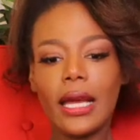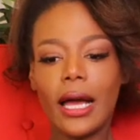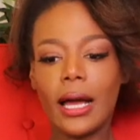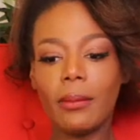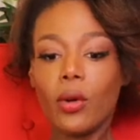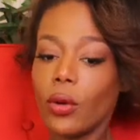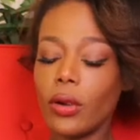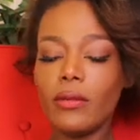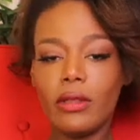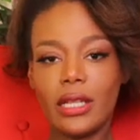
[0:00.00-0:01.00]

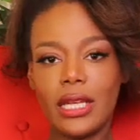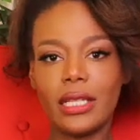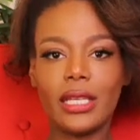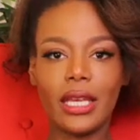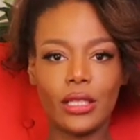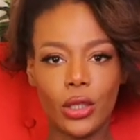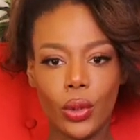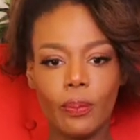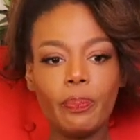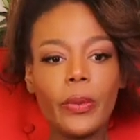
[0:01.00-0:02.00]
Or they tend to
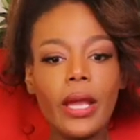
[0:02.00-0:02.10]
exude.